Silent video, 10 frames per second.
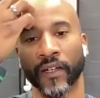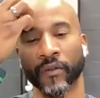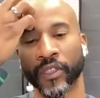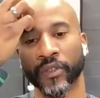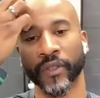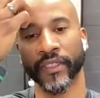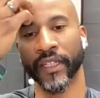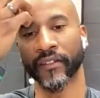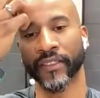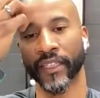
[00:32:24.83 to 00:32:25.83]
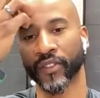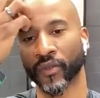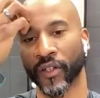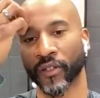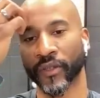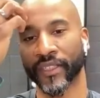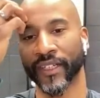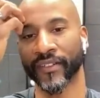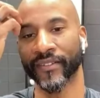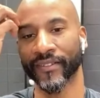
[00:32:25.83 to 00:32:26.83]
Which Greektown? Is that Toronto
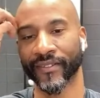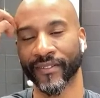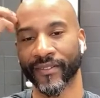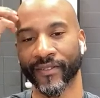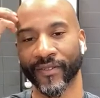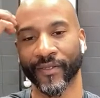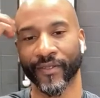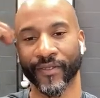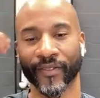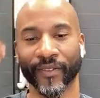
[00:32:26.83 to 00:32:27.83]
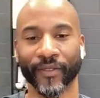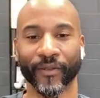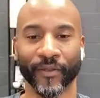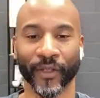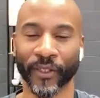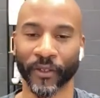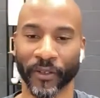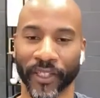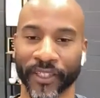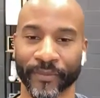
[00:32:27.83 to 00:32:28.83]
Greektown? Where are you
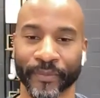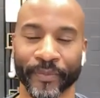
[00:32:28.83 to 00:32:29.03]
located?